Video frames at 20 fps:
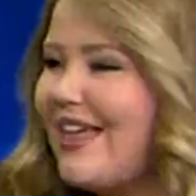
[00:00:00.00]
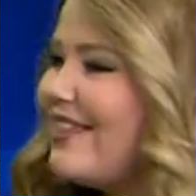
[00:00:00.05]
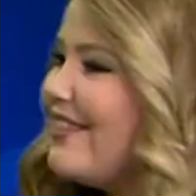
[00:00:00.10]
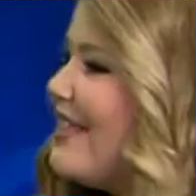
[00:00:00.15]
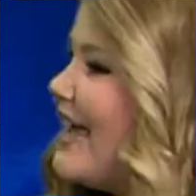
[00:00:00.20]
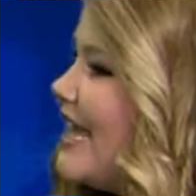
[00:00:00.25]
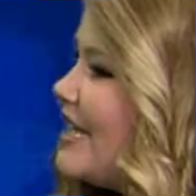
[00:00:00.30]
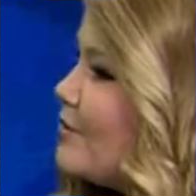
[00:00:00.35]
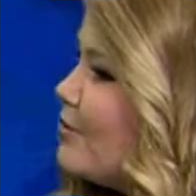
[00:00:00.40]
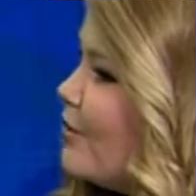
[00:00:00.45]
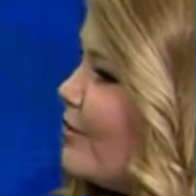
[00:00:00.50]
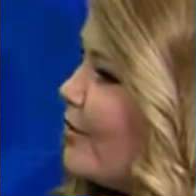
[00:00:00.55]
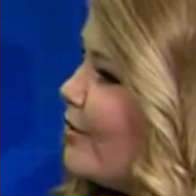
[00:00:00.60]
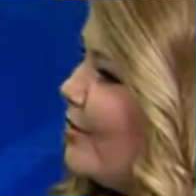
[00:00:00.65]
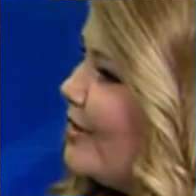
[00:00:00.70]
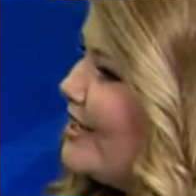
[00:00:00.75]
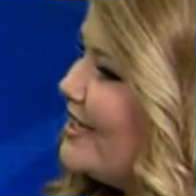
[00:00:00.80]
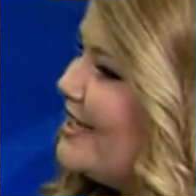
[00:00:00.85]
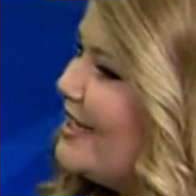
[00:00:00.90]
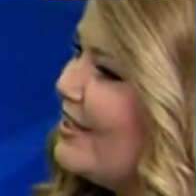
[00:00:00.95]
that's where we're
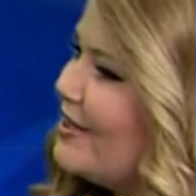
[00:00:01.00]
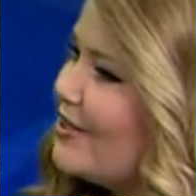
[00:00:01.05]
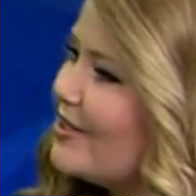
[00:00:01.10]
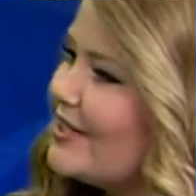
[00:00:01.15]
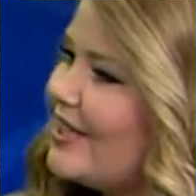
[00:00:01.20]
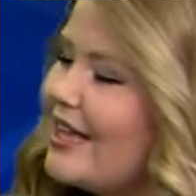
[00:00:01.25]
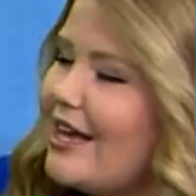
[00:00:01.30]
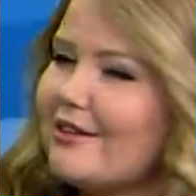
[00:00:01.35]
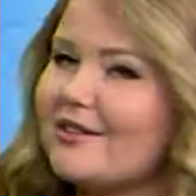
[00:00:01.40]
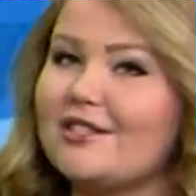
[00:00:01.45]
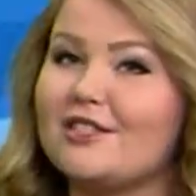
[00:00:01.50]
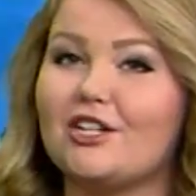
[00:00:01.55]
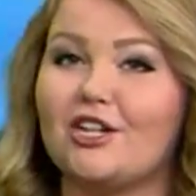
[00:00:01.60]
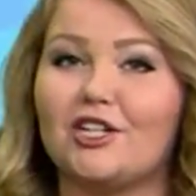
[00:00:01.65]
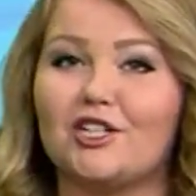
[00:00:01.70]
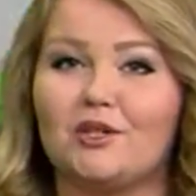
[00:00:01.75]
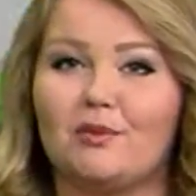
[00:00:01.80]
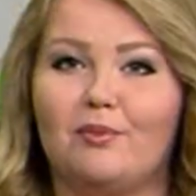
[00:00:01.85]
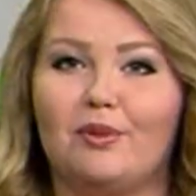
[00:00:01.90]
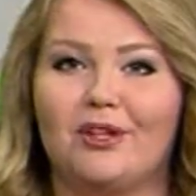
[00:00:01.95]
going to see those clouds
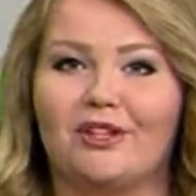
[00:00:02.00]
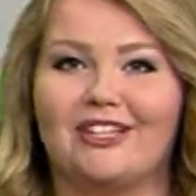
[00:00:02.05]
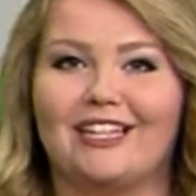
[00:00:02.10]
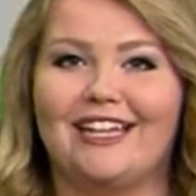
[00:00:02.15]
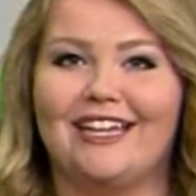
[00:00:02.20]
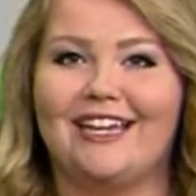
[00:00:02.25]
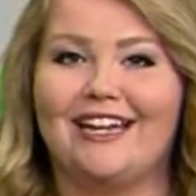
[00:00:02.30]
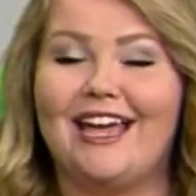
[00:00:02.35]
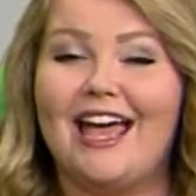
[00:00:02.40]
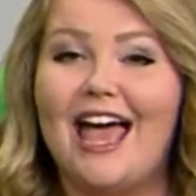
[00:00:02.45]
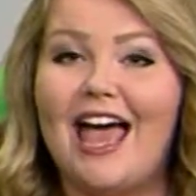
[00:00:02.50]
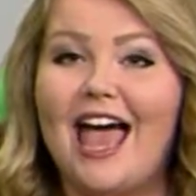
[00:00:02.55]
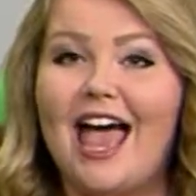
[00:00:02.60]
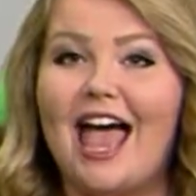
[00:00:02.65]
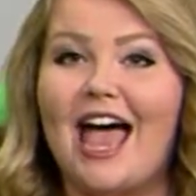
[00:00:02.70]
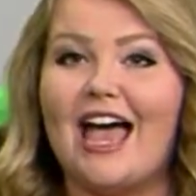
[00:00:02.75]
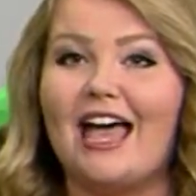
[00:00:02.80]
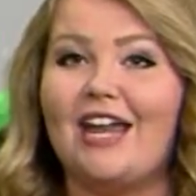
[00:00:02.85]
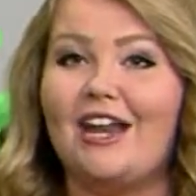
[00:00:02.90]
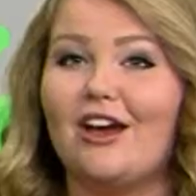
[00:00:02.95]
start to build in
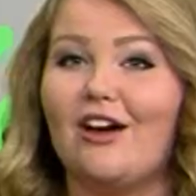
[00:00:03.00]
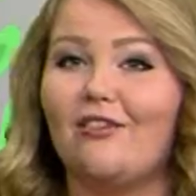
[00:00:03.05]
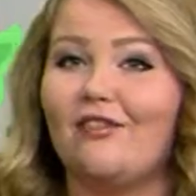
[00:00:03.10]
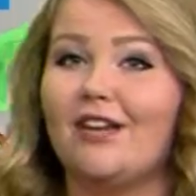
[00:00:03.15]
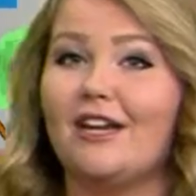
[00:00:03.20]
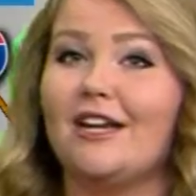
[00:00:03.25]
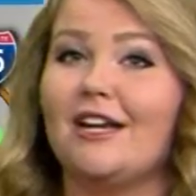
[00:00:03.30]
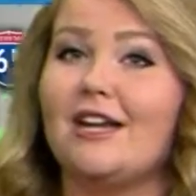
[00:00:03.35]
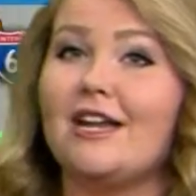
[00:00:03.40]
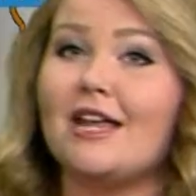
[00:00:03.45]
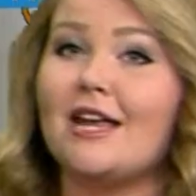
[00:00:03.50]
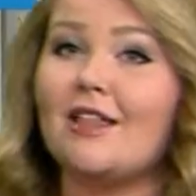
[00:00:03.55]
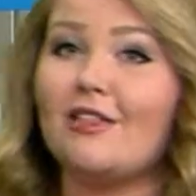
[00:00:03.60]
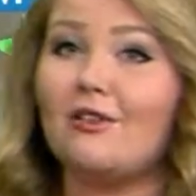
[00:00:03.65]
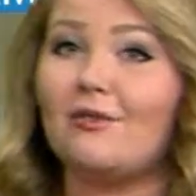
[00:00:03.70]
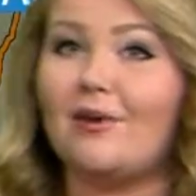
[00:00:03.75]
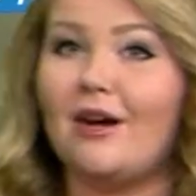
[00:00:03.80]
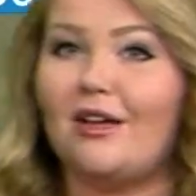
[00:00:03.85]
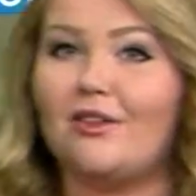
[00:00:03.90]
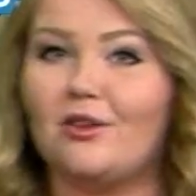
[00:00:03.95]
ahead of
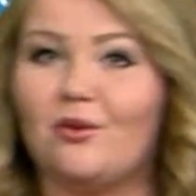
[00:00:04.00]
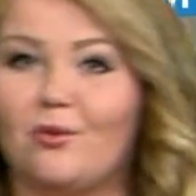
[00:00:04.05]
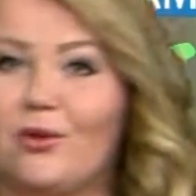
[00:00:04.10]
another round that